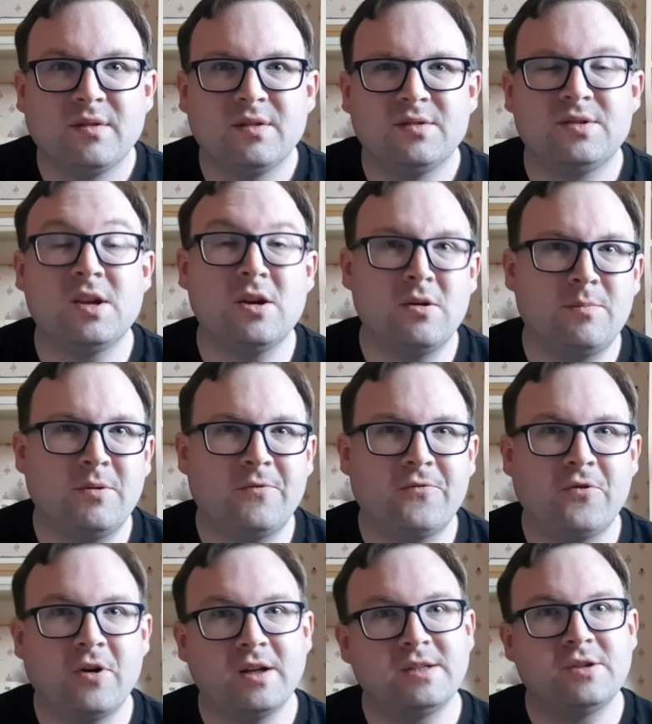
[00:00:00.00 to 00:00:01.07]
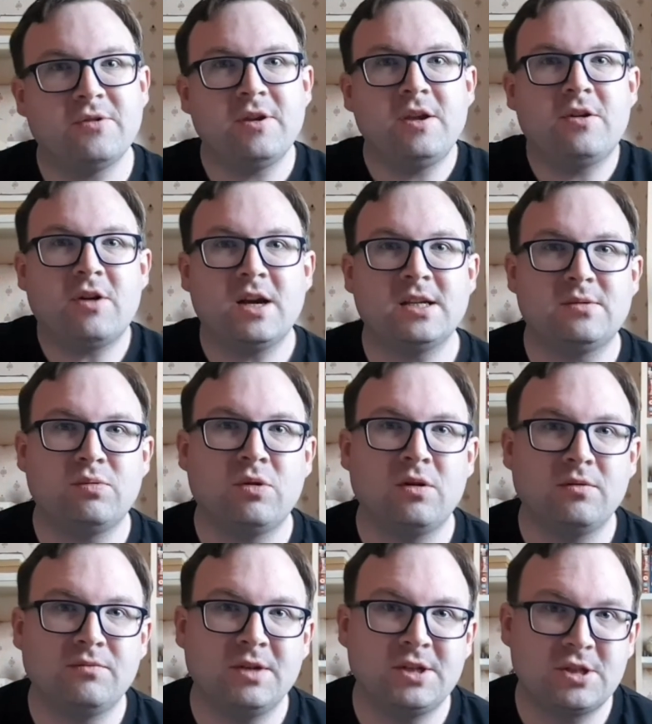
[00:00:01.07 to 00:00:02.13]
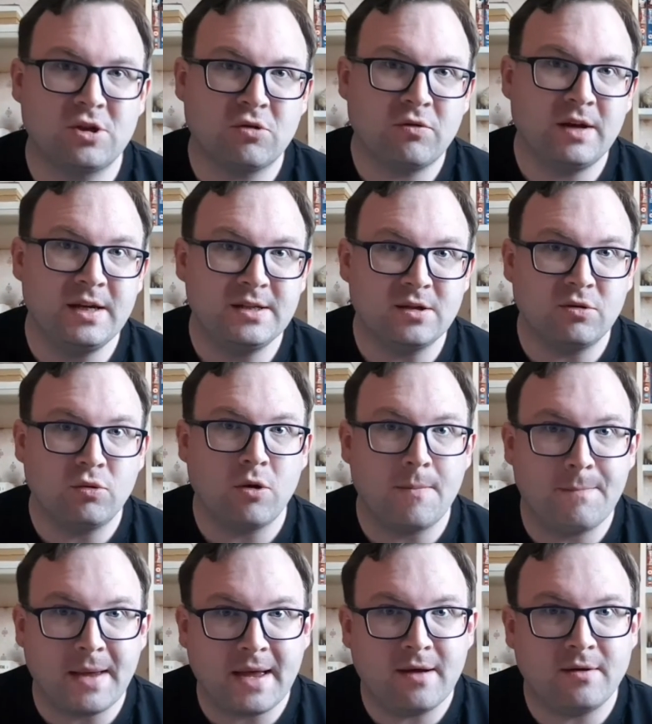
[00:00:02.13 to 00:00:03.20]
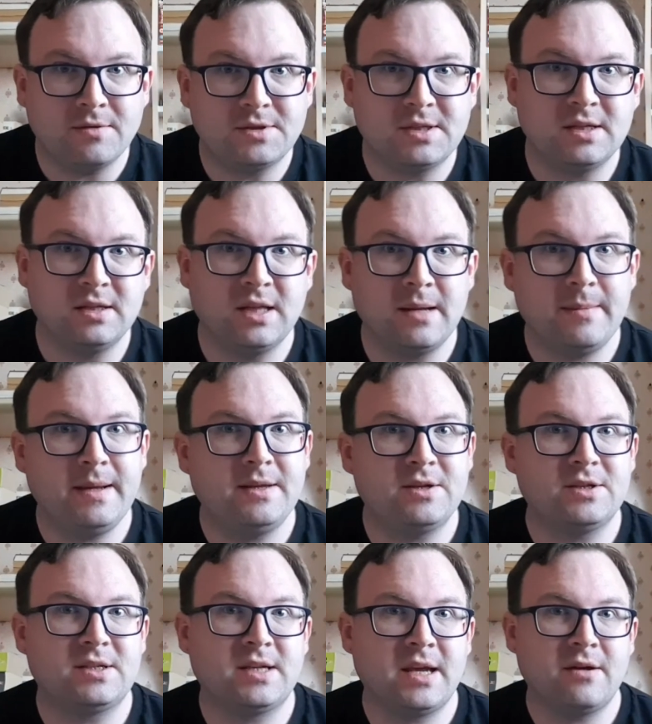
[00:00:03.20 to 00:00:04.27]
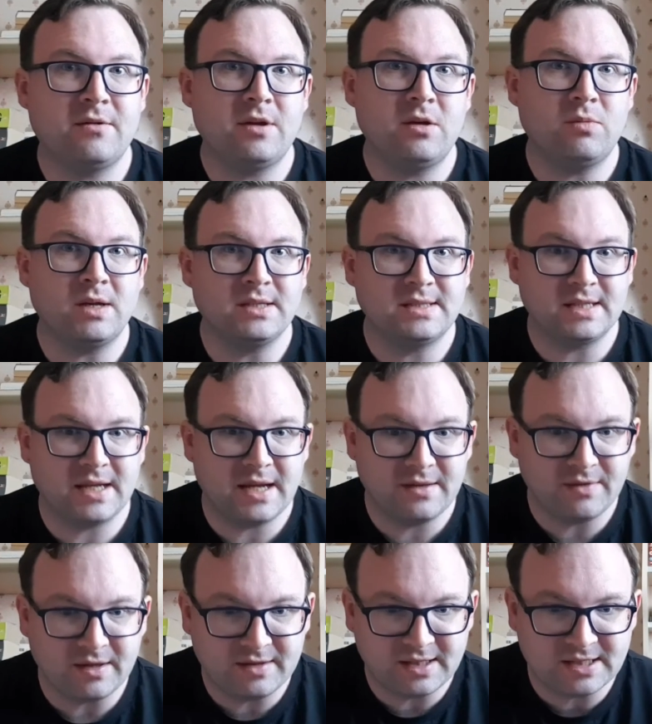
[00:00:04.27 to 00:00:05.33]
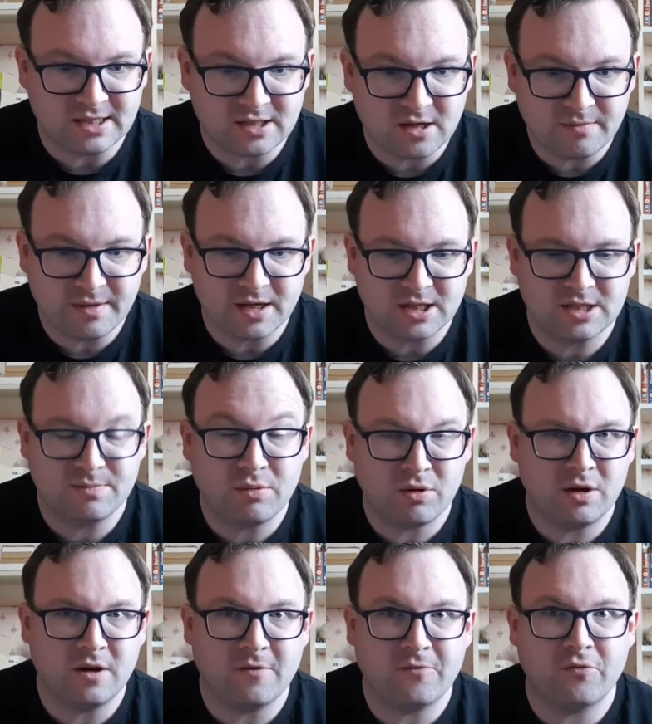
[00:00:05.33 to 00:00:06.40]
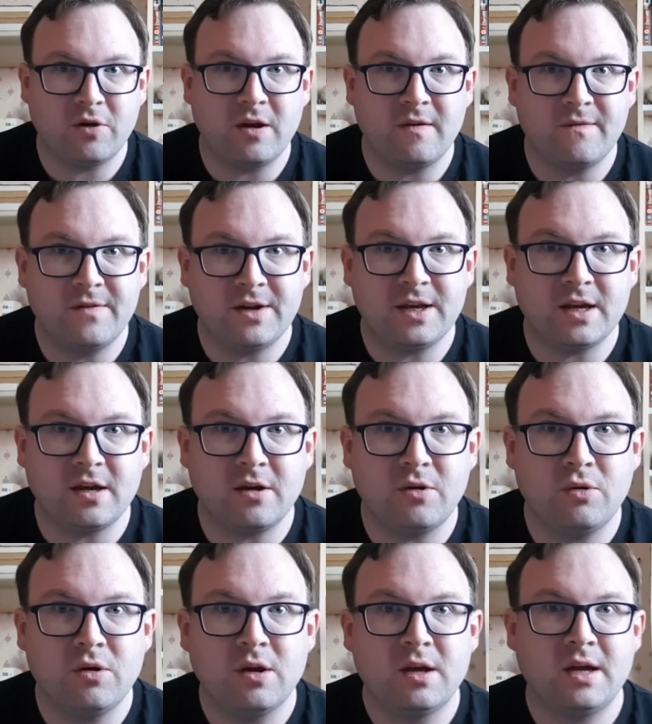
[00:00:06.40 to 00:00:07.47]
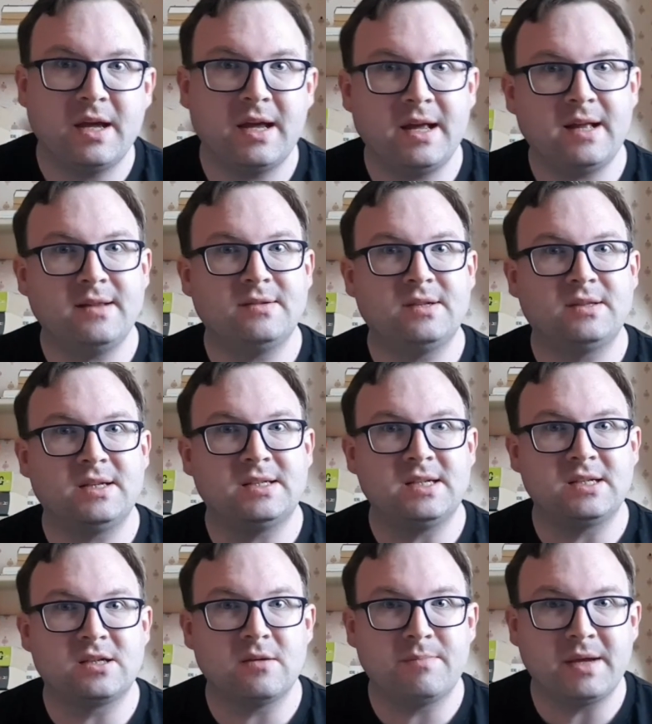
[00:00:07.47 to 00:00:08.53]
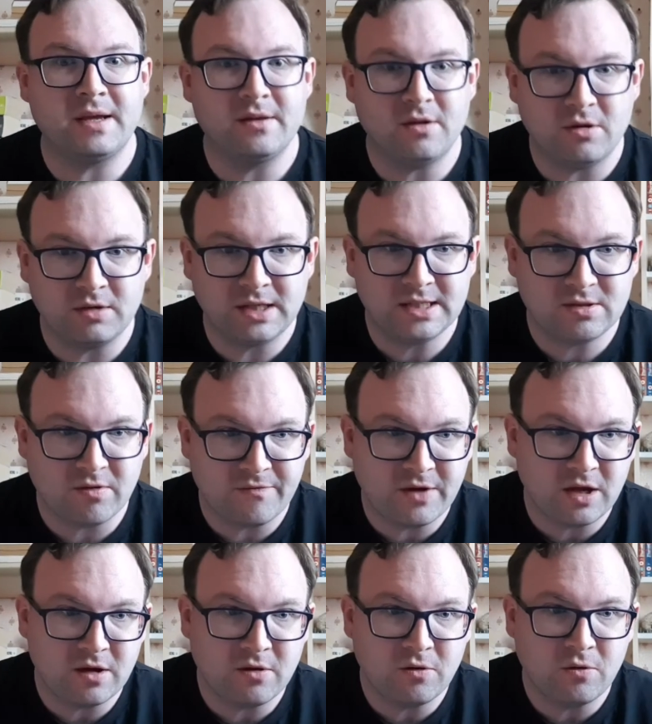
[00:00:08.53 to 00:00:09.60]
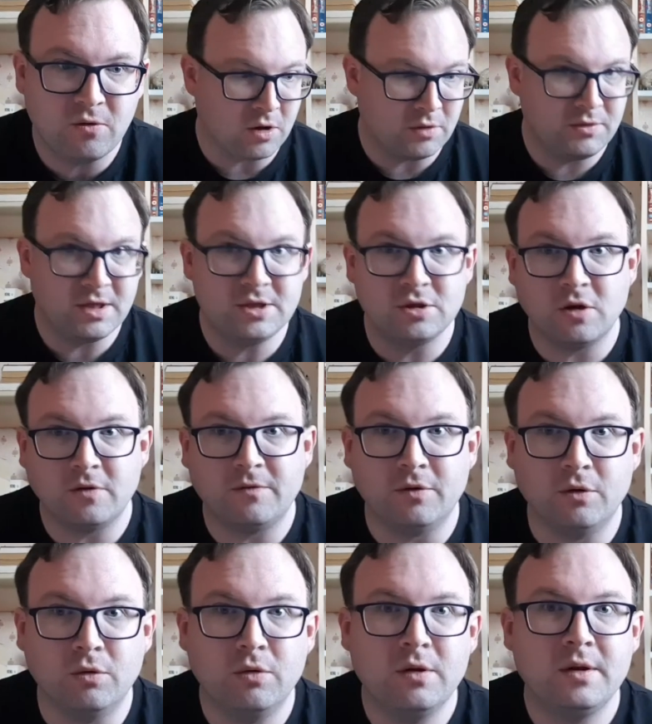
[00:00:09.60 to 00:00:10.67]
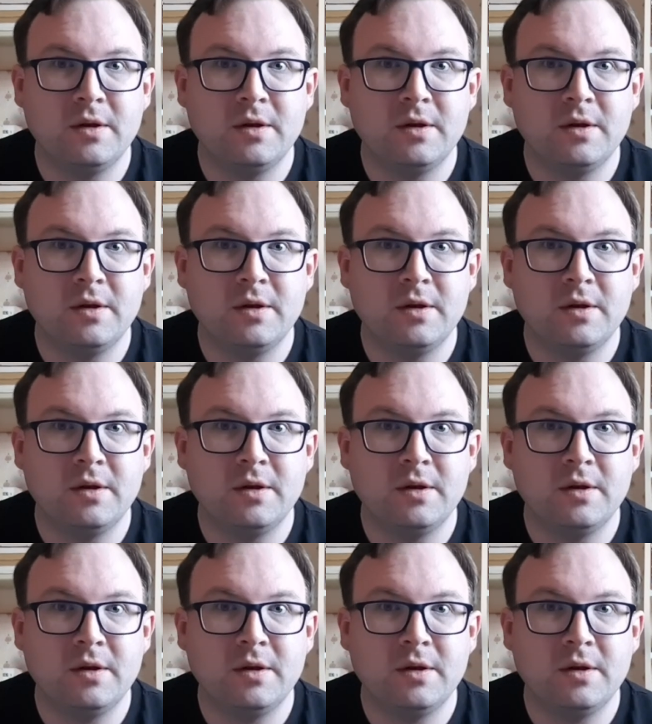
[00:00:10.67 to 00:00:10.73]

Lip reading: So before I tell you guys what the story is all about, let me just tell you once again that this is going to be a spoiler-free video, and this is going to be an honest review on this novel.